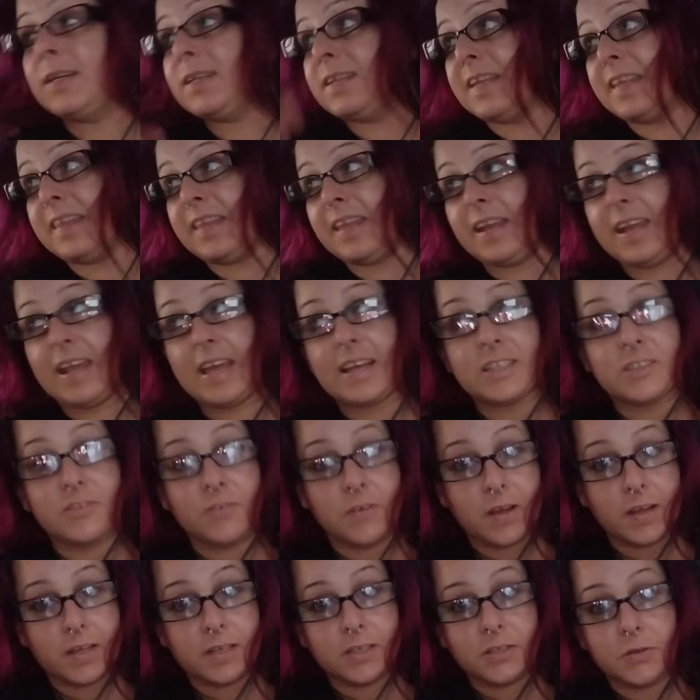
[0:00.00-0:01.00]
to the next
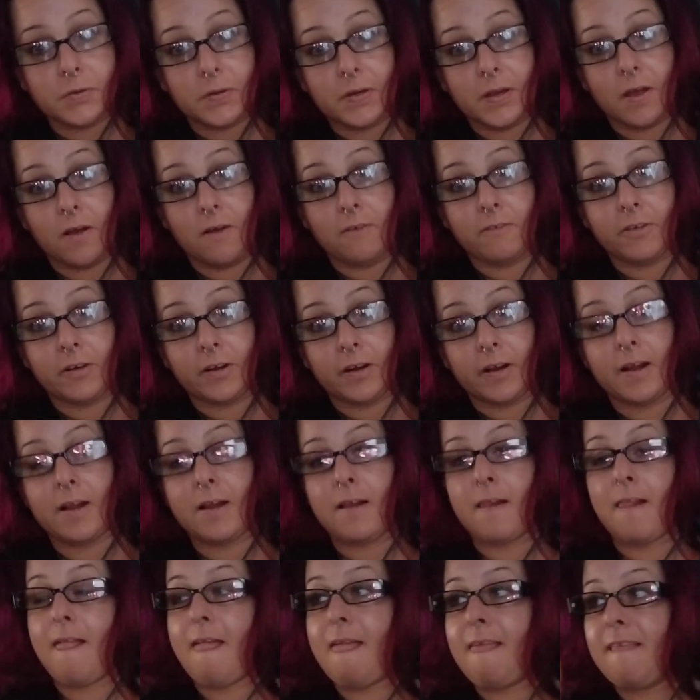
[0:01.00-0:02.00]
fucking tree over,
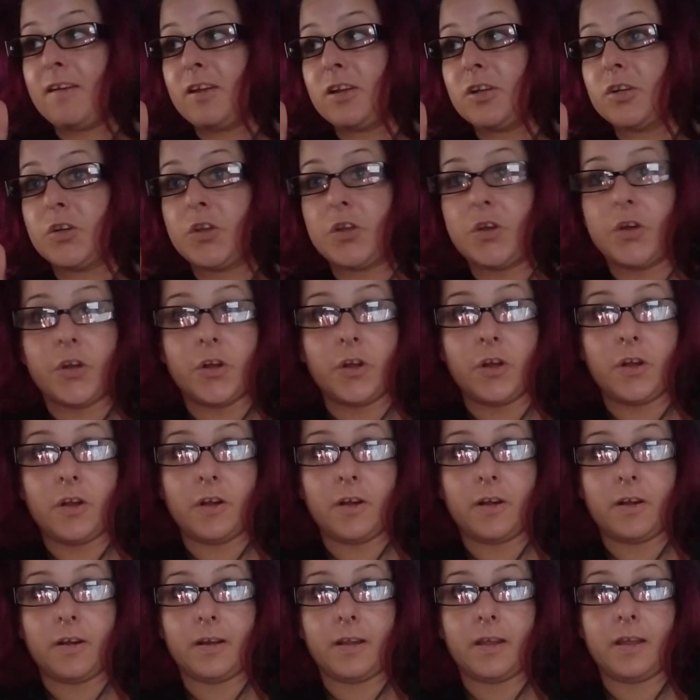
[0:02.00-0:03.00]

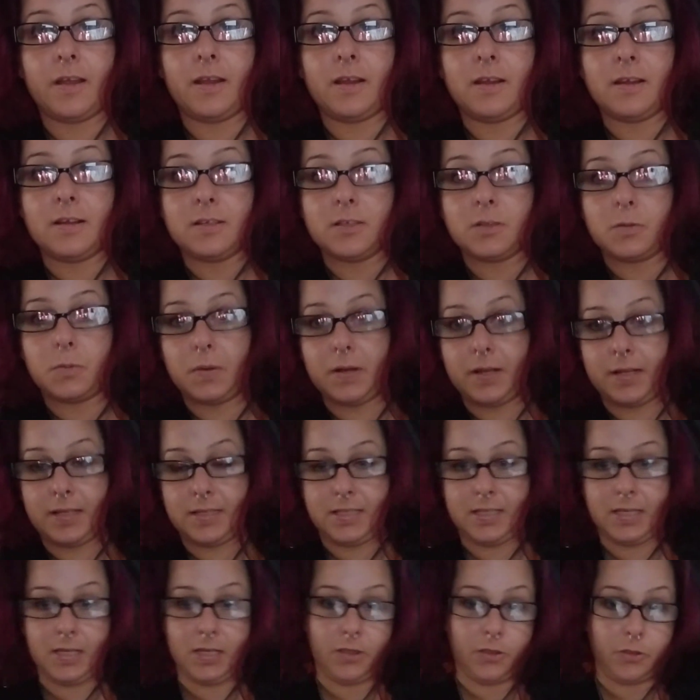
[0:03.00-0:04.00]
turned to where you could
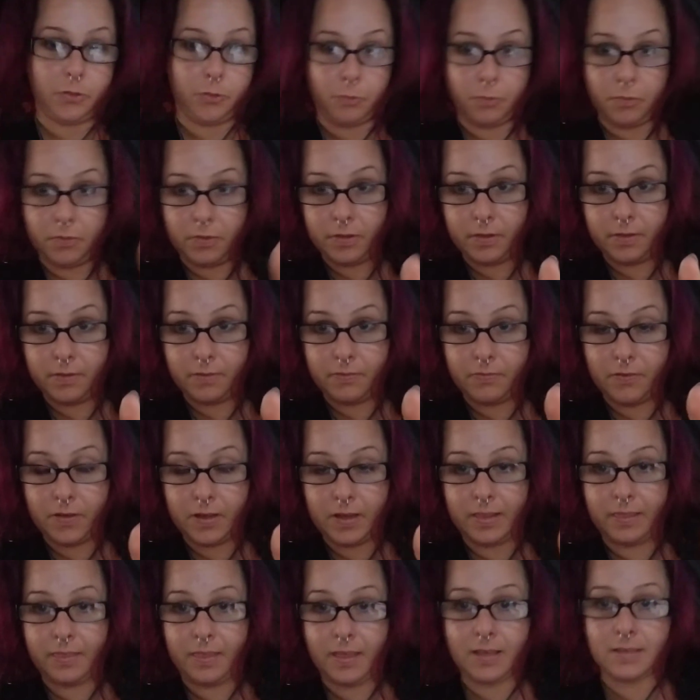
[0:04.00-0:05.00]
see through the
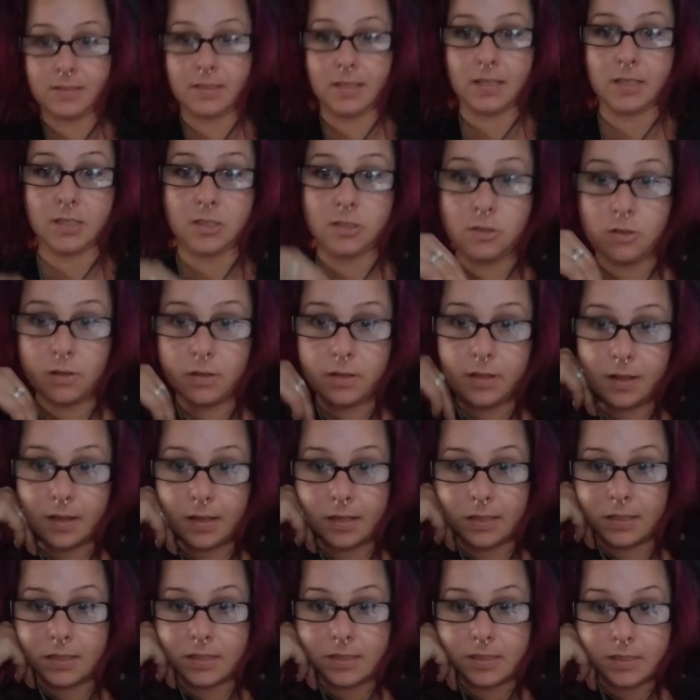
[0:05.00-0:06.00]
fucking things, and stood there
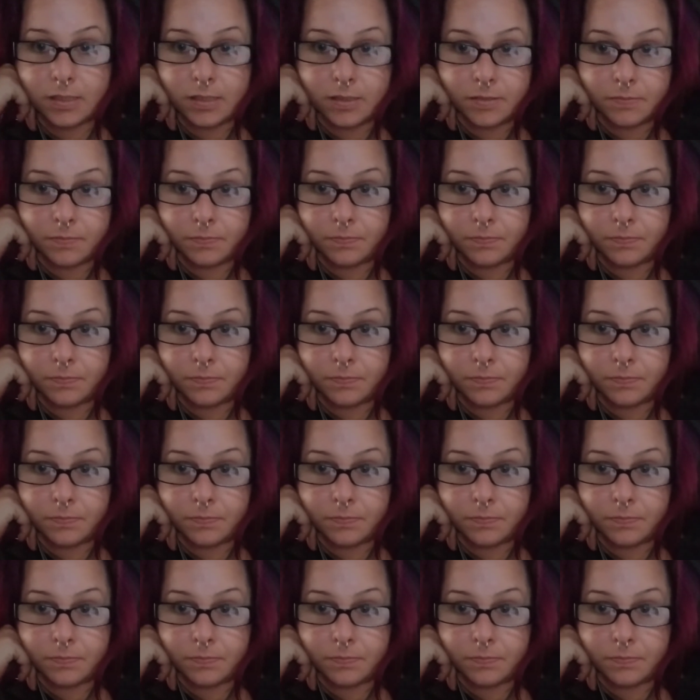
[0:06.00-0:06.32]
like this.